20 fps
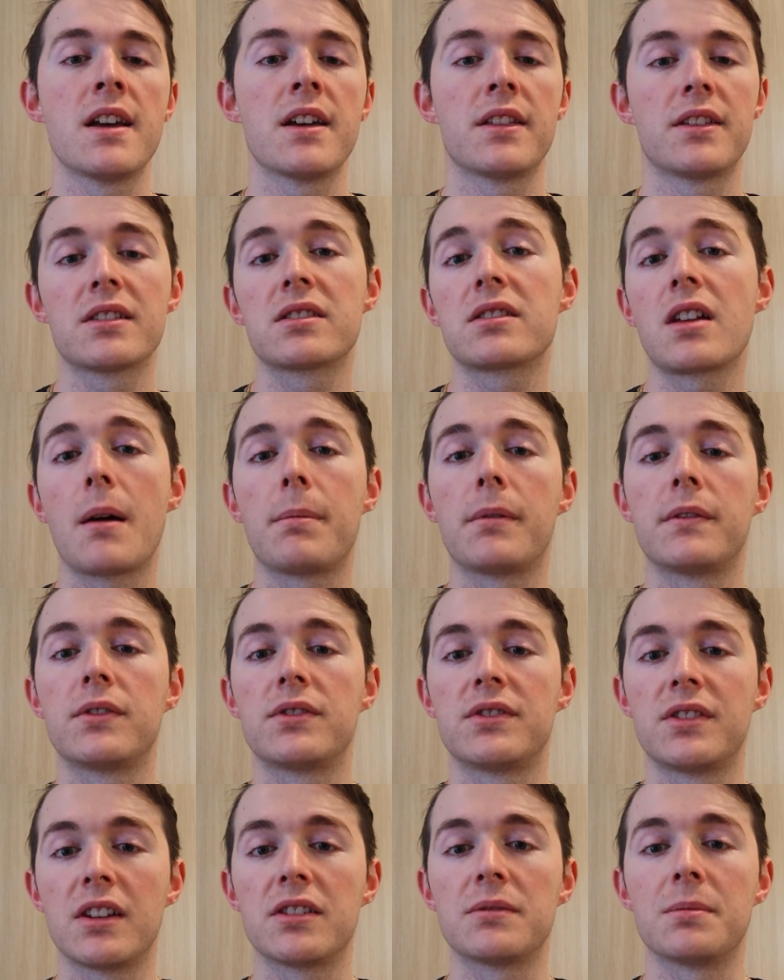This type of
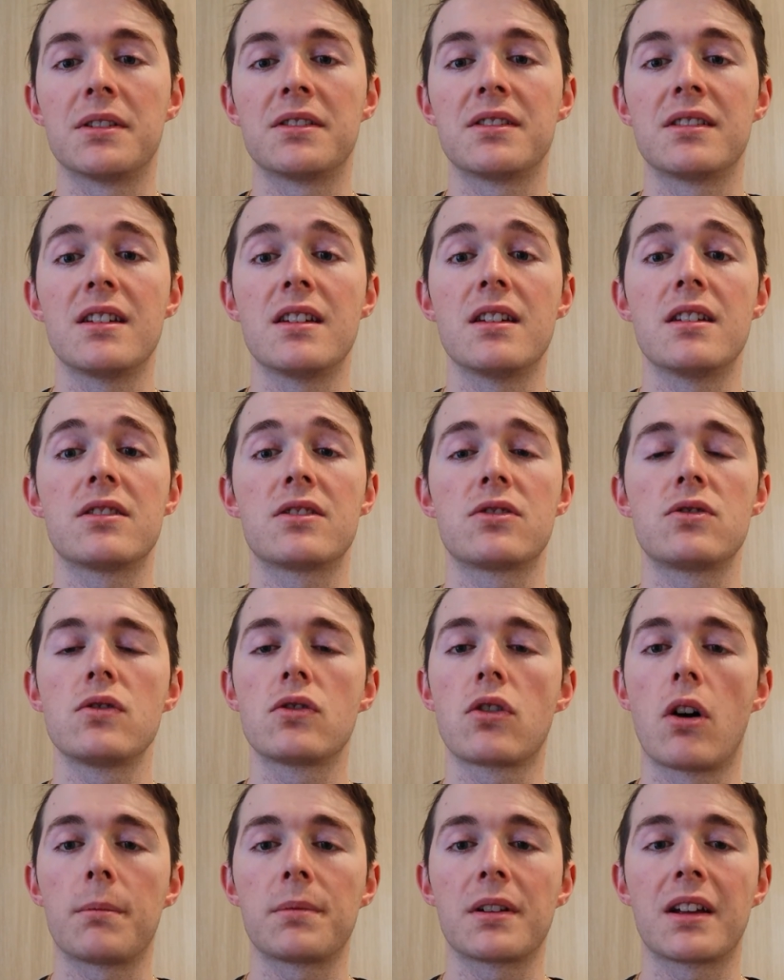assessment is too
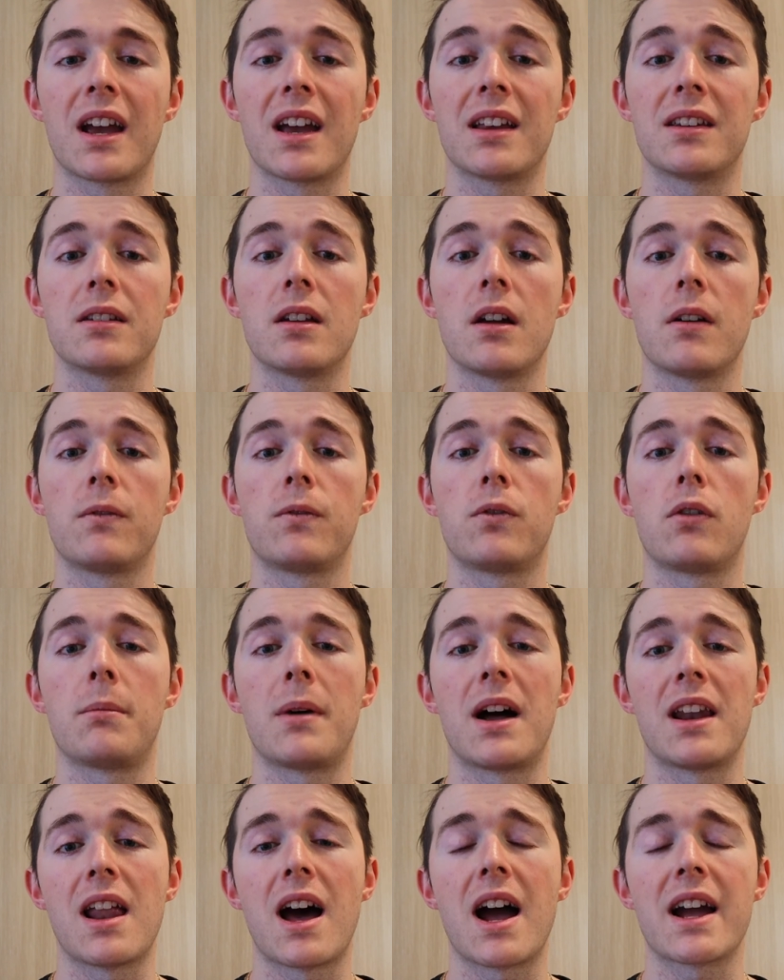complicated for for
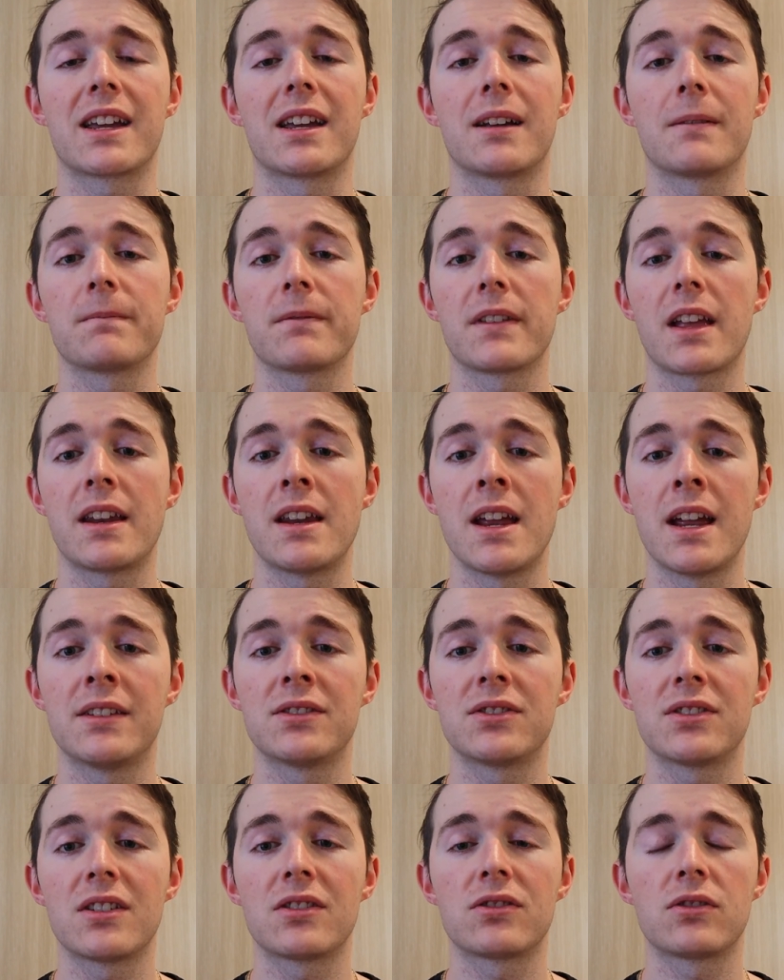my liking, and
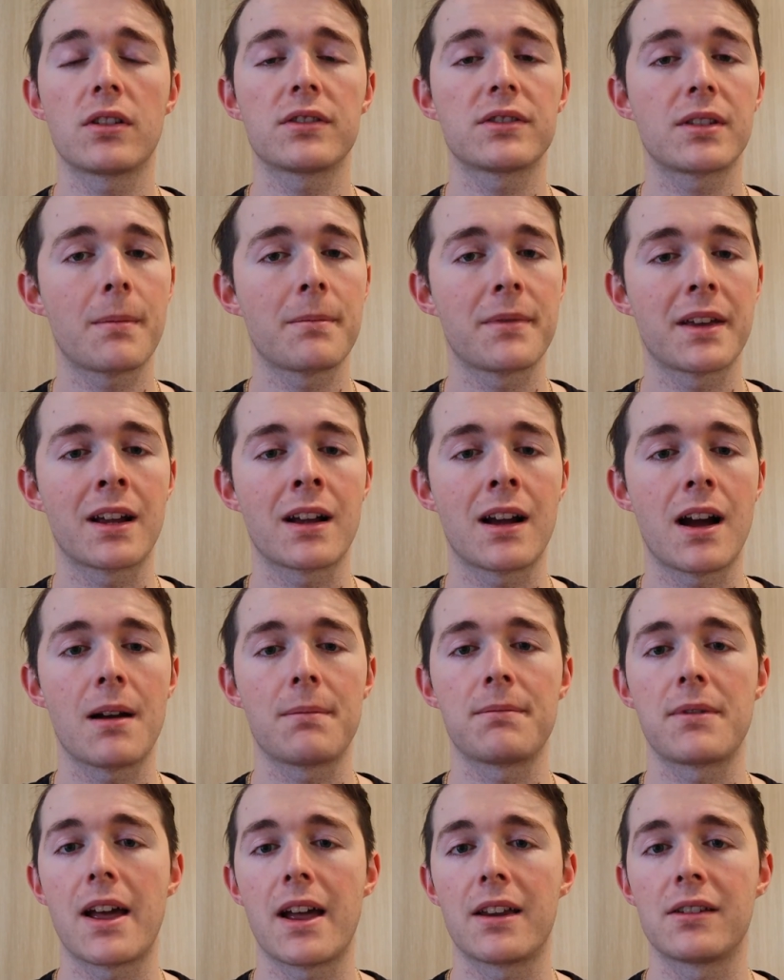hence it is not something I
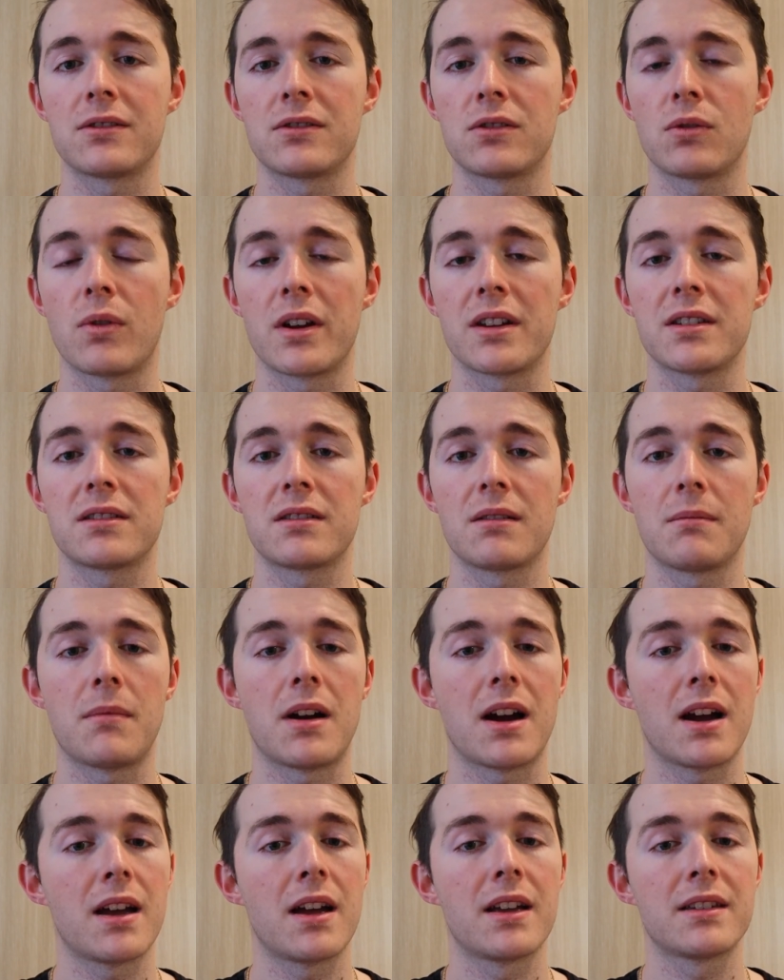plan to waste
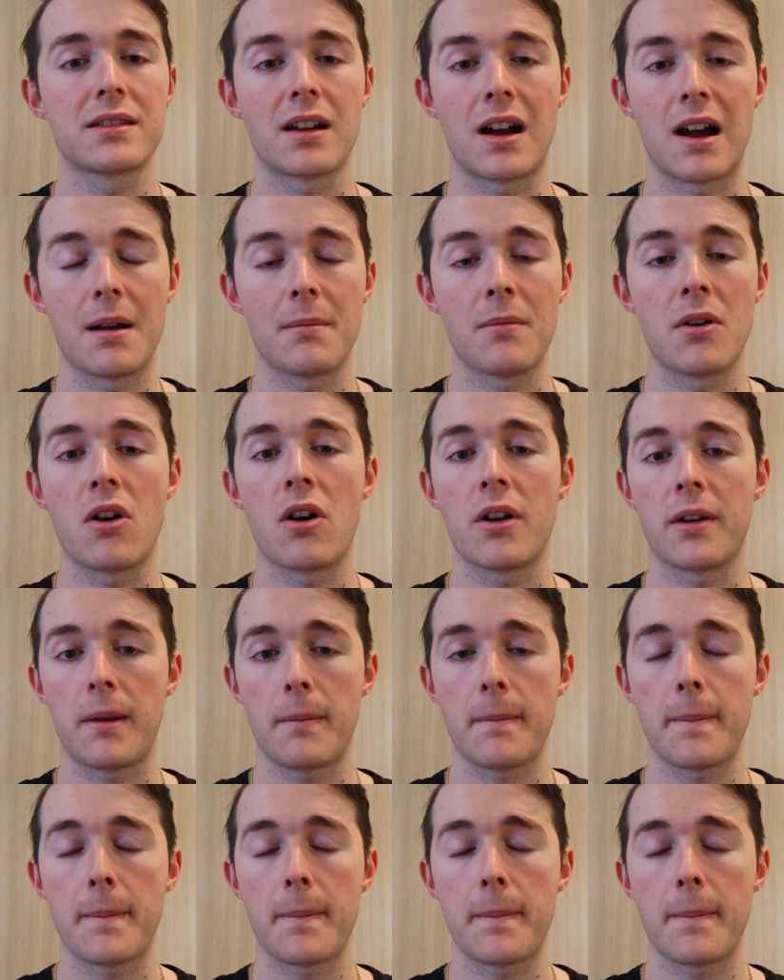my time on.